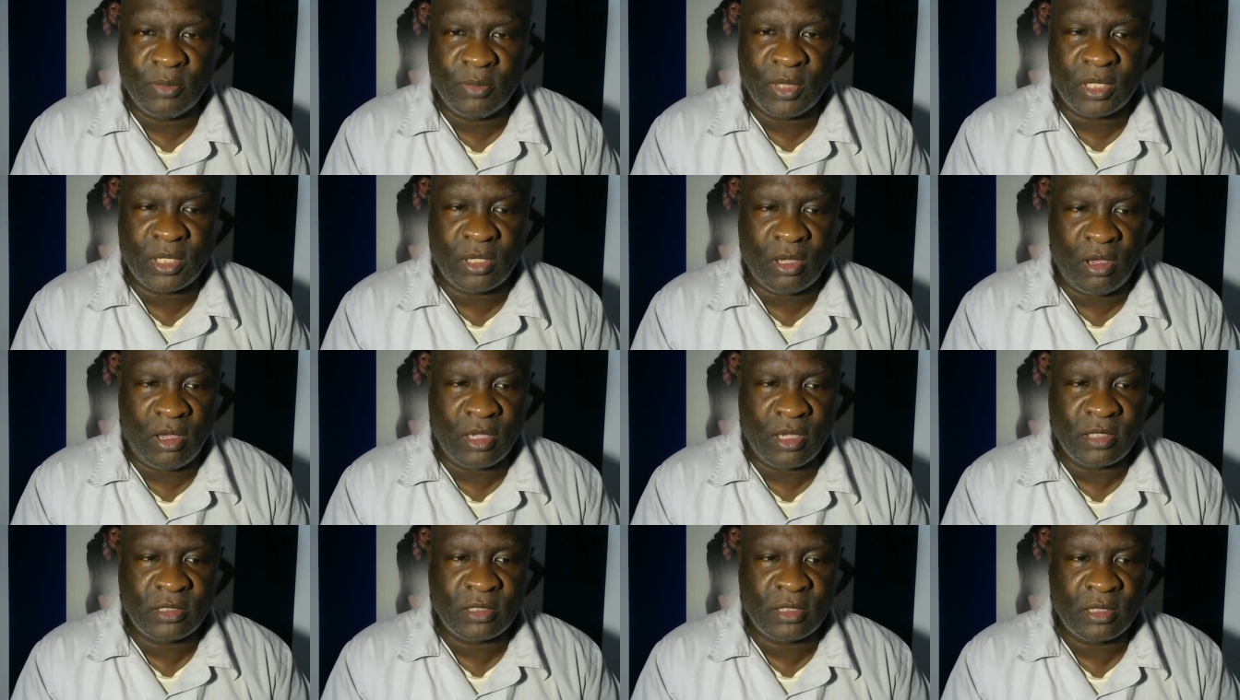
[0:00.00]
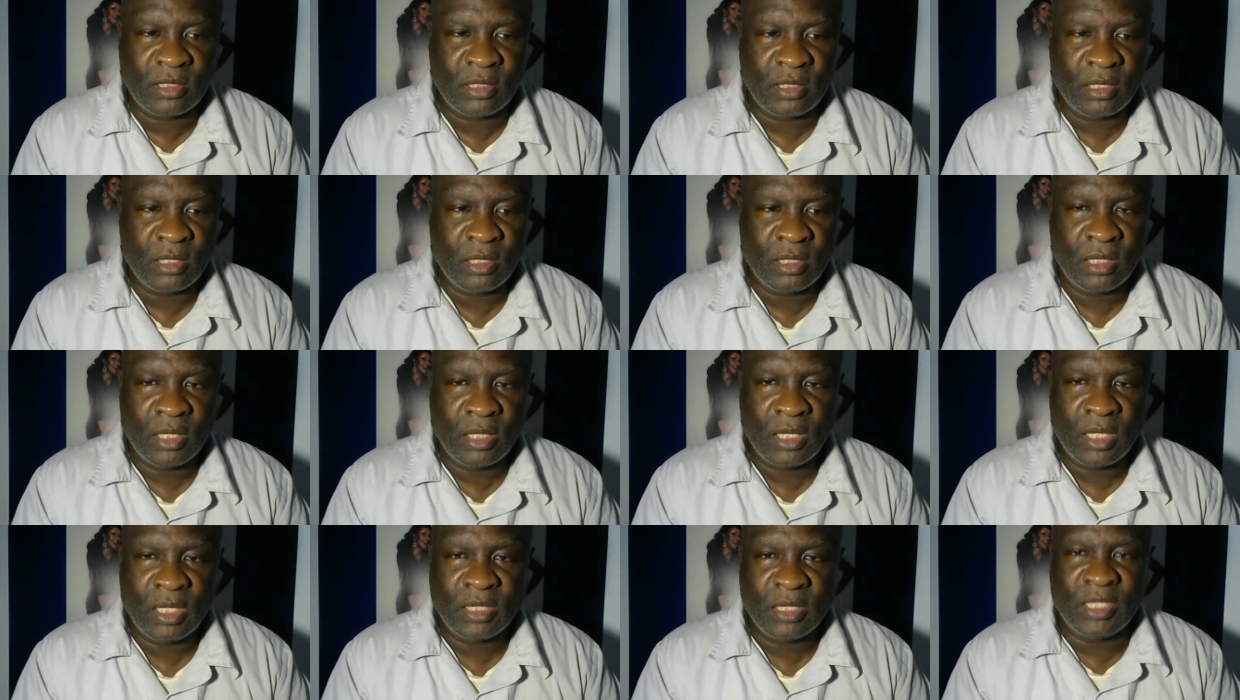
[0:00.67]
because
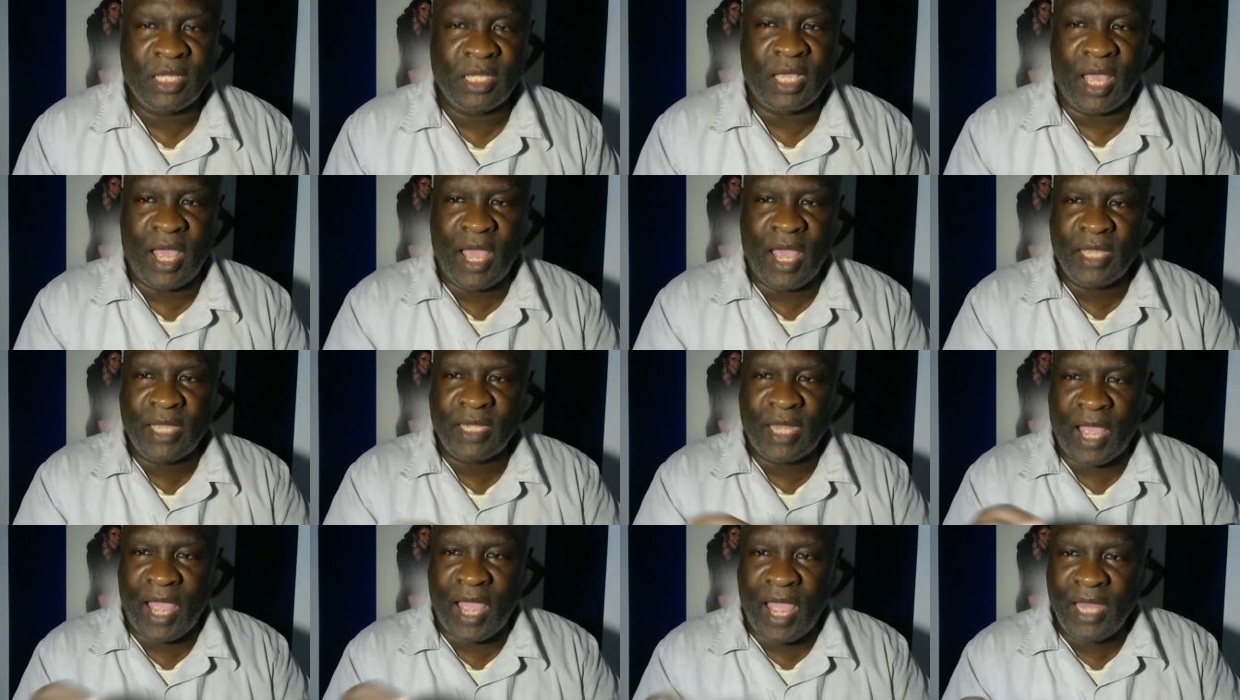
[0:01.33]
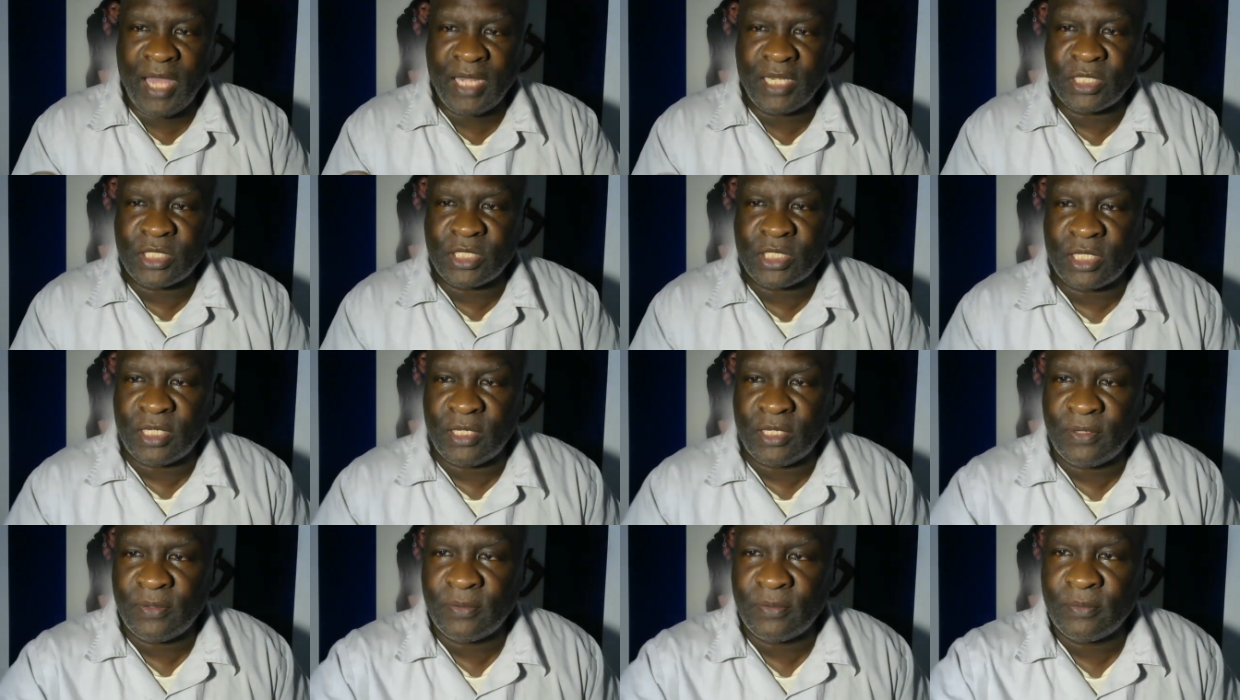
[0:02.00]
the
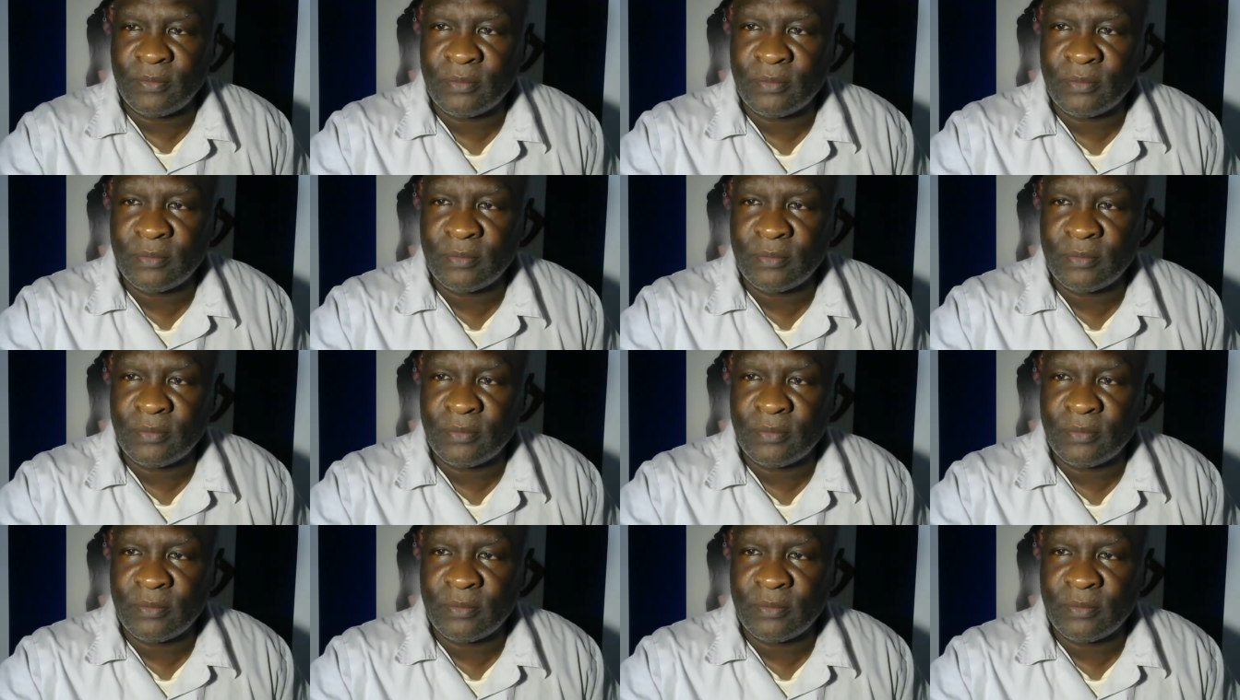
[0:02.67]
ideology